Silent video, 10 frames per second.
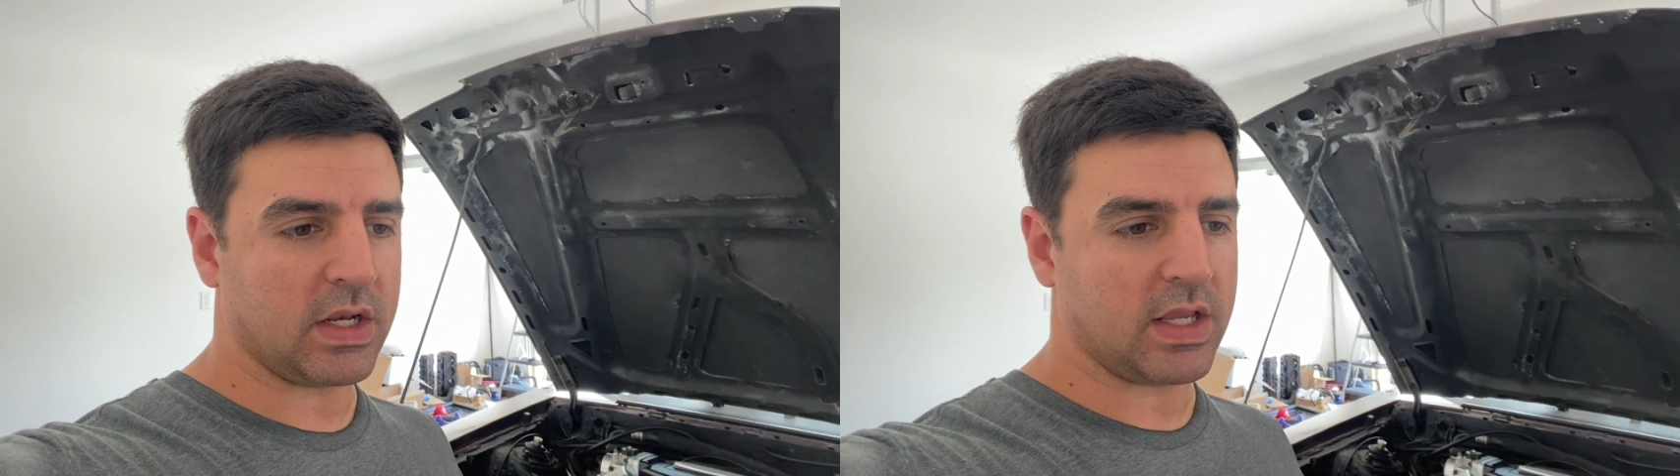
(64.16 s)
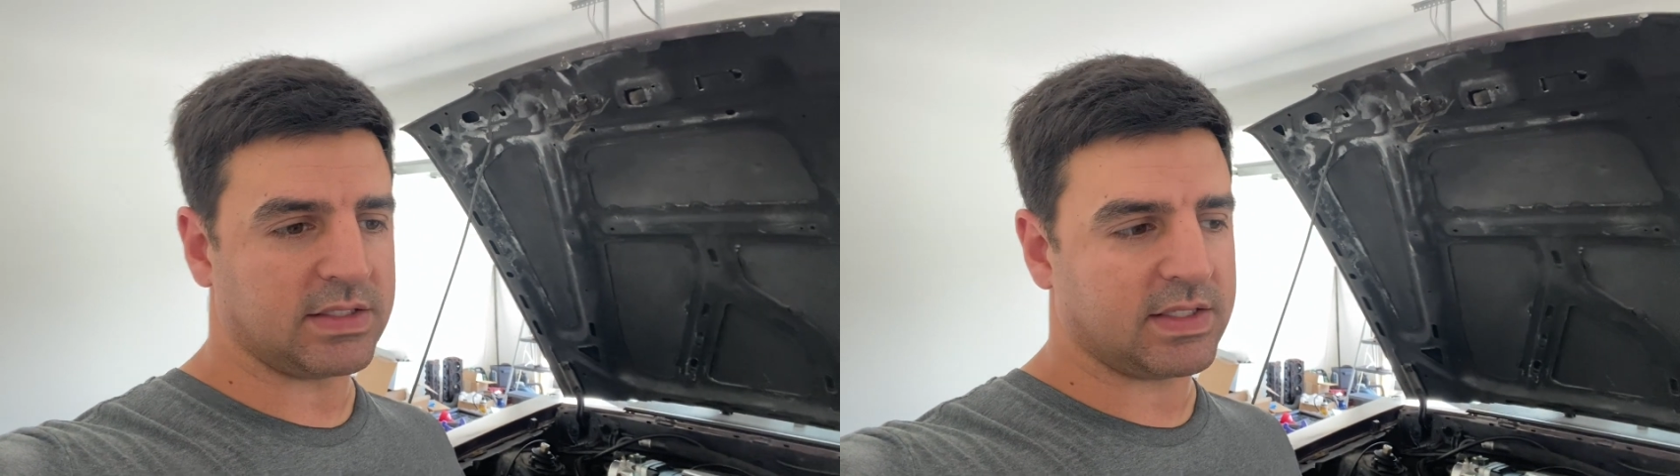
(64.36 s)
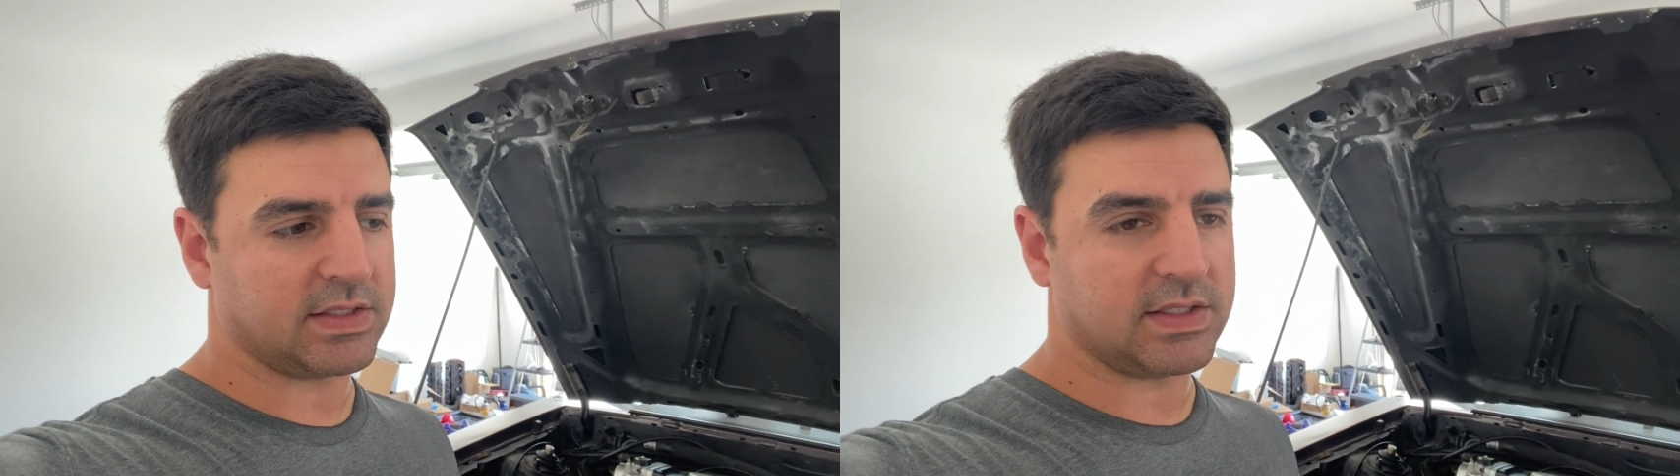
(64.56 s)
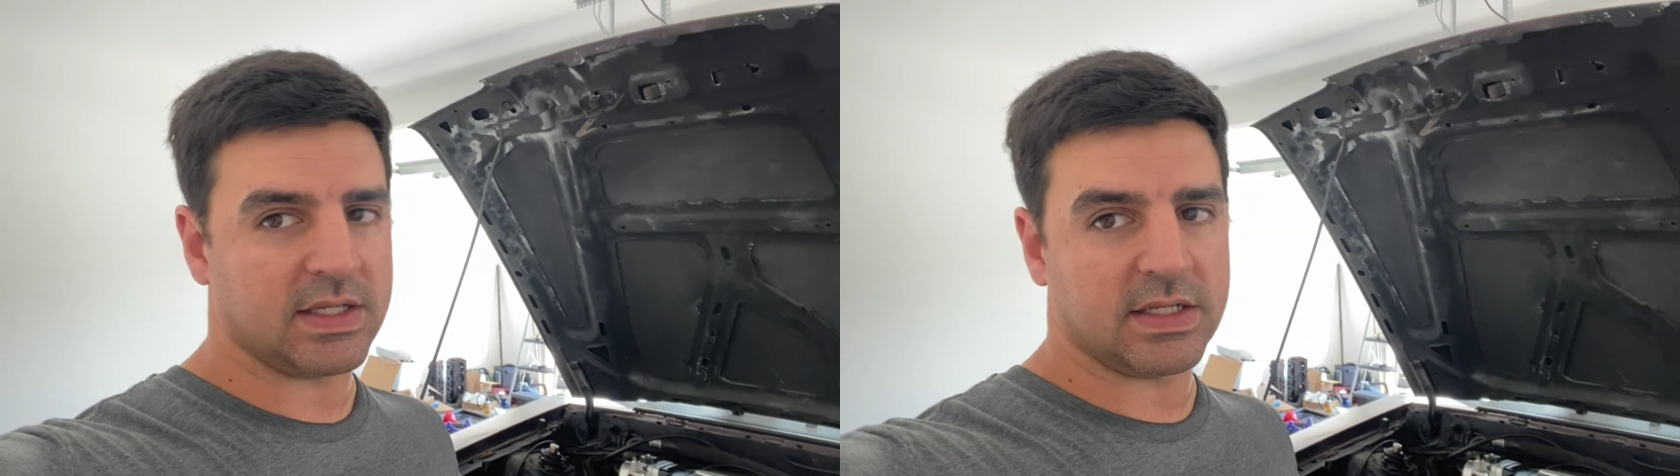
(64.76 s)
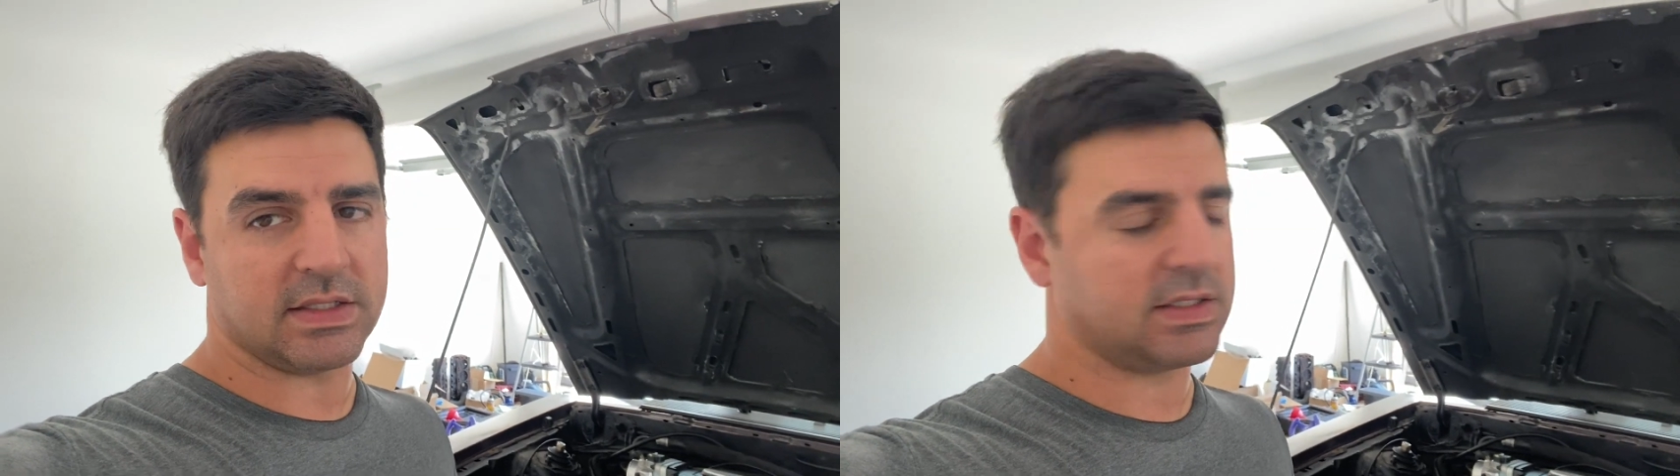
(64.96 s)
and since
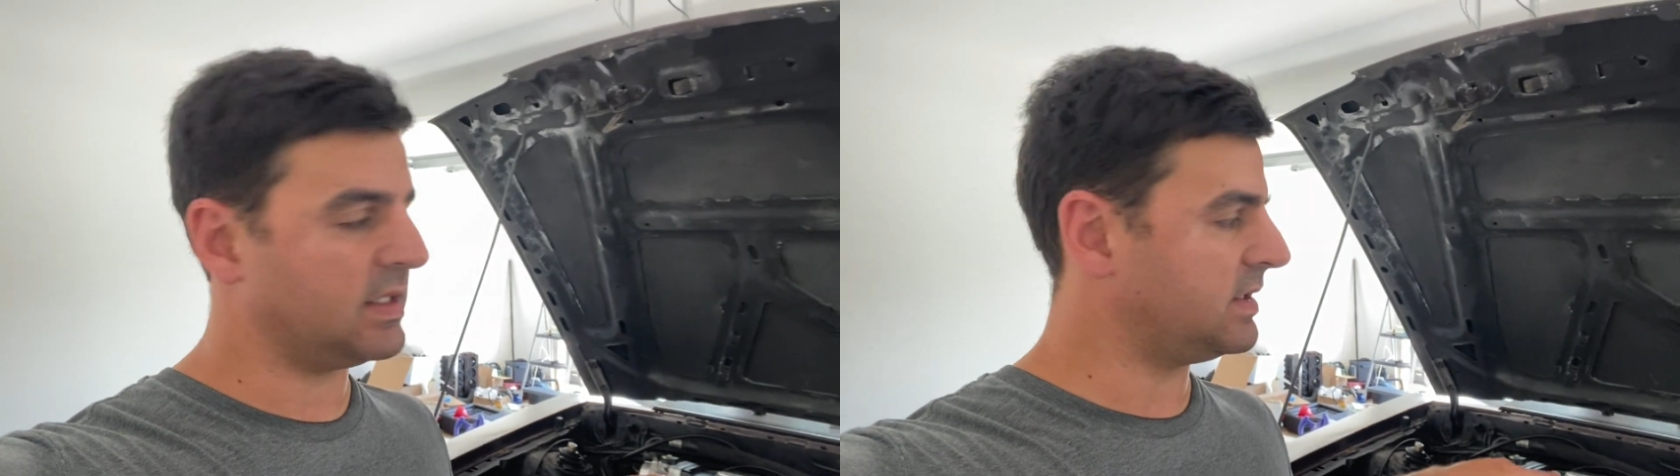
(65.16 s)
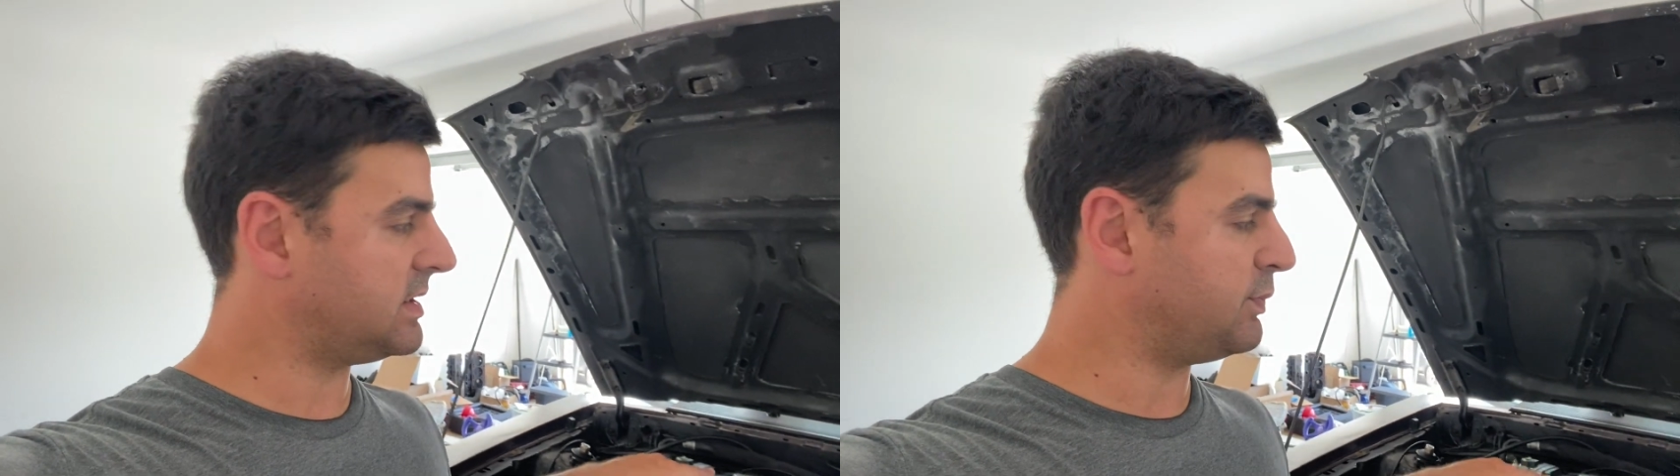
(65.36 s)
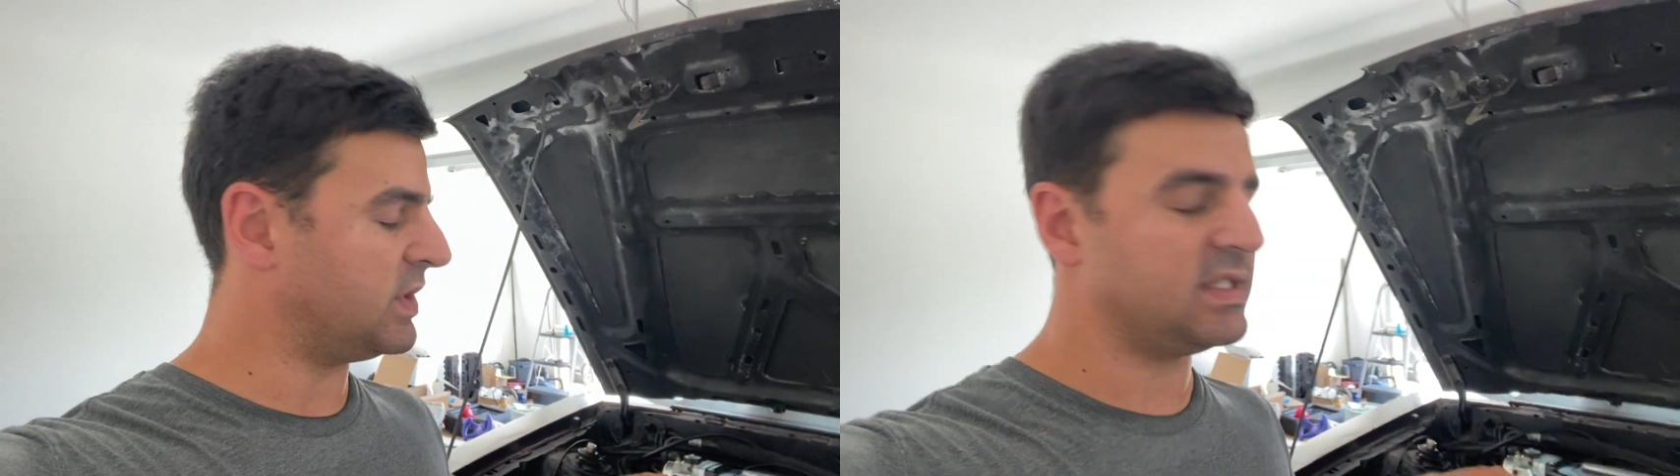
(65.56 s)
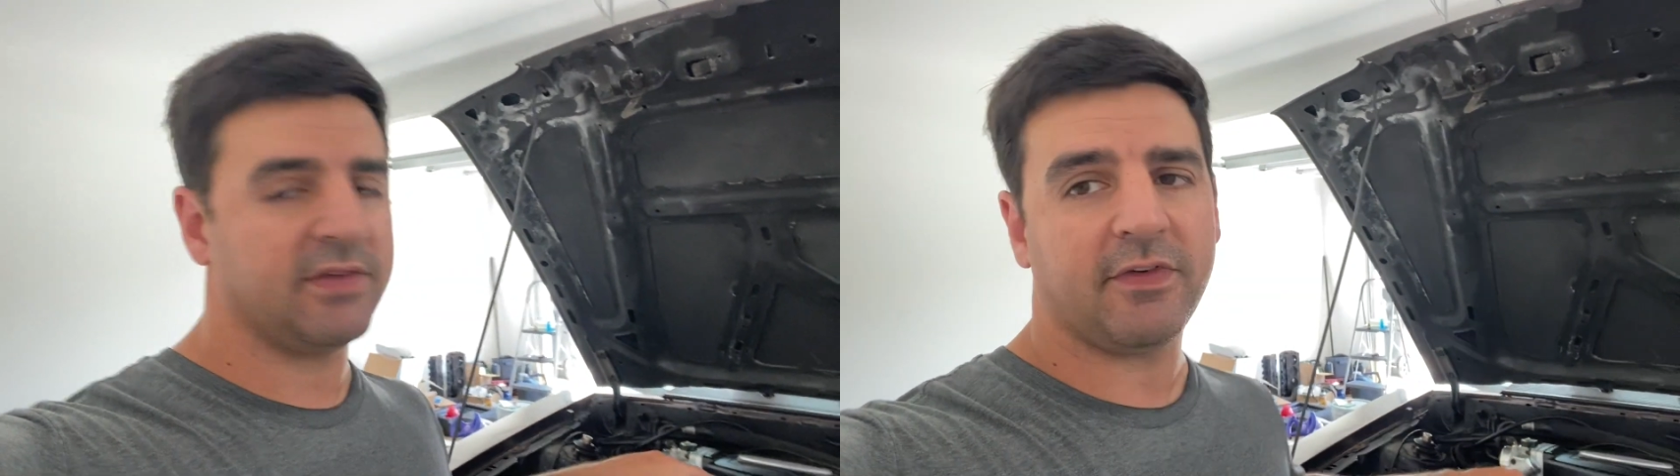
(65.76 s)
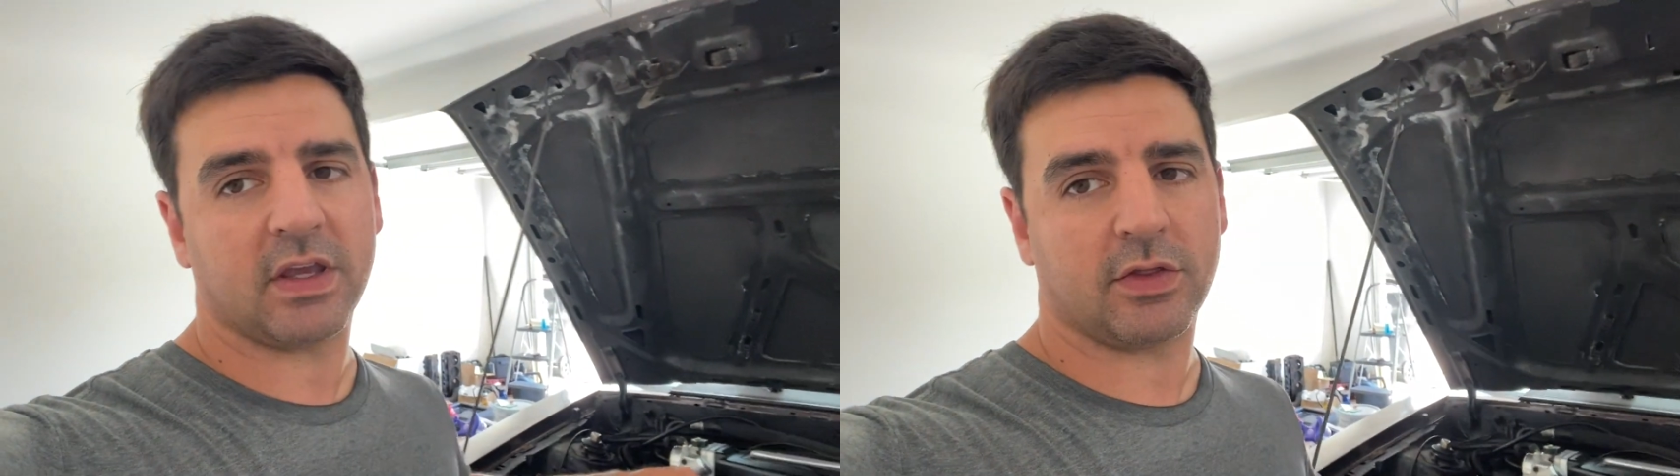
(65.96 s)
these
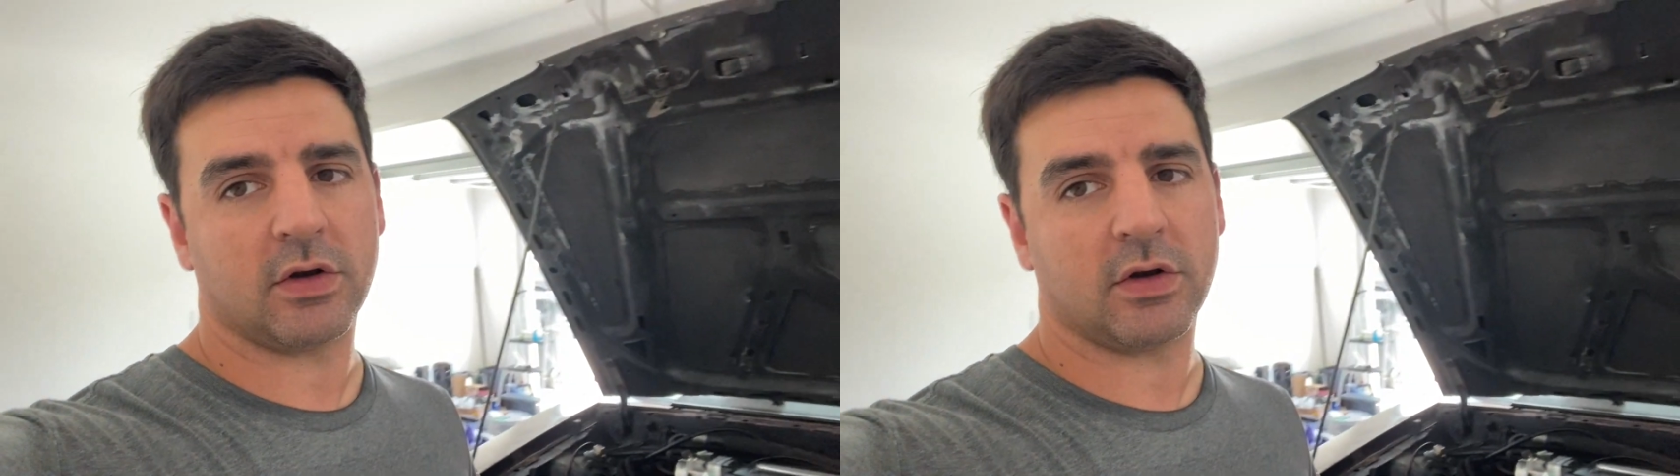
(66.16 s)
specific